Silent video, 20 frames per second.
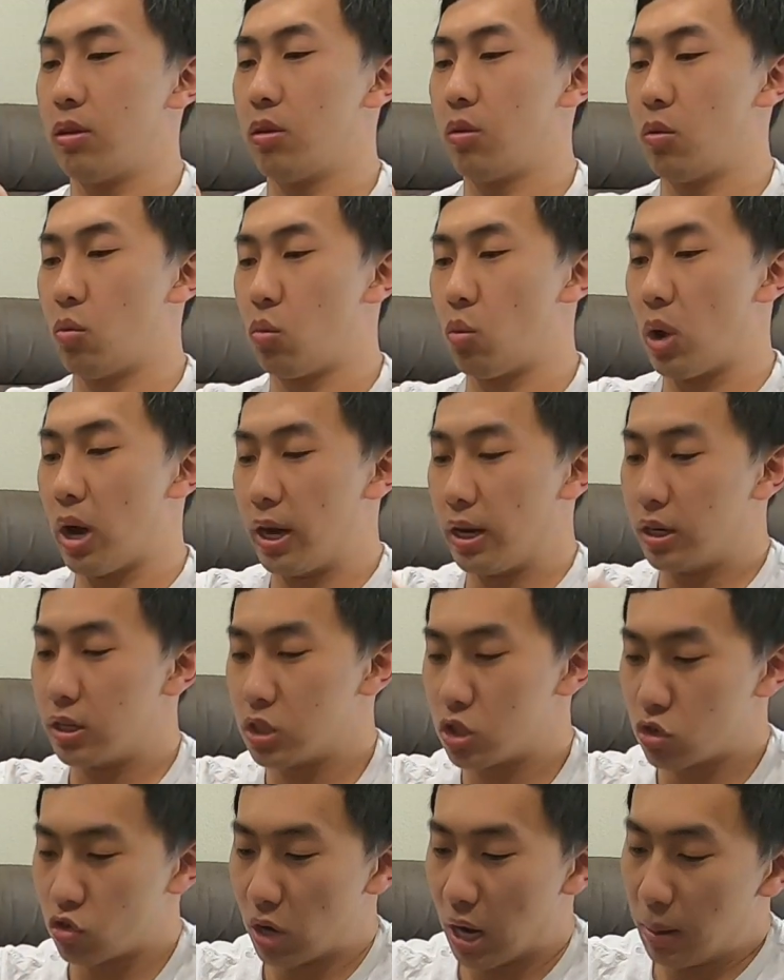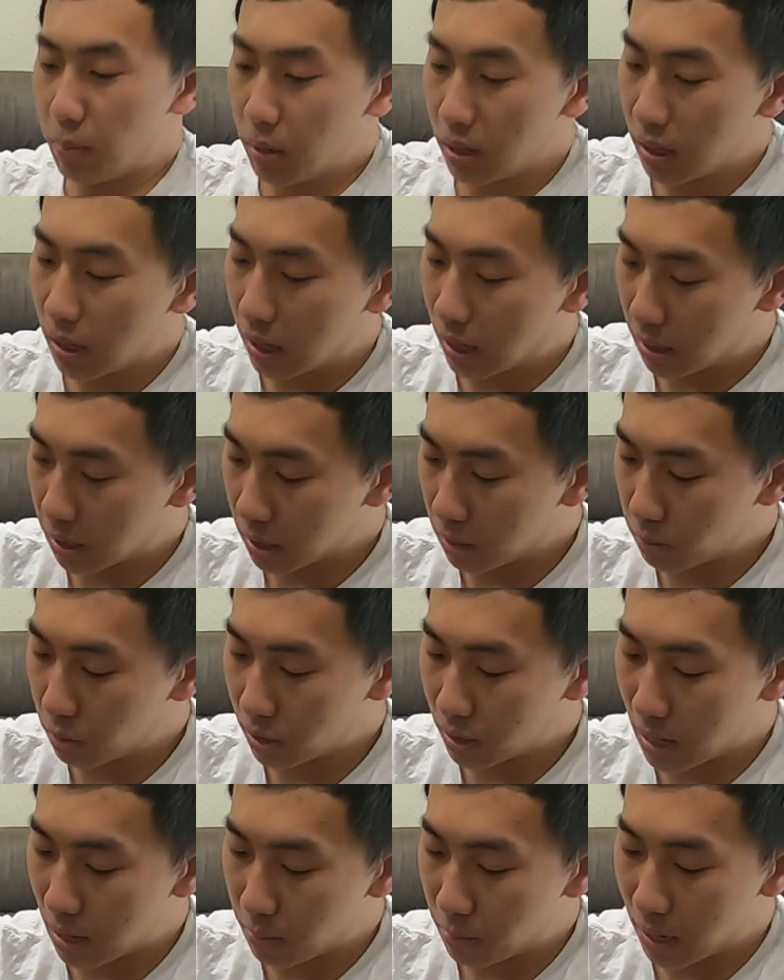wide strap, and I'm gonna put
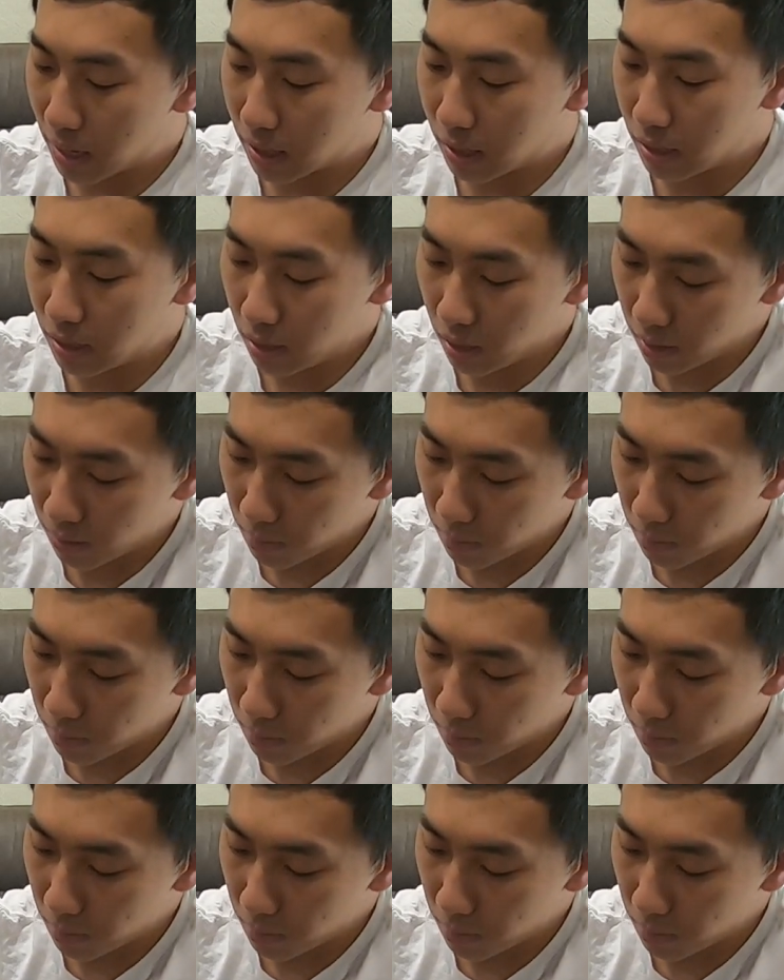that back in,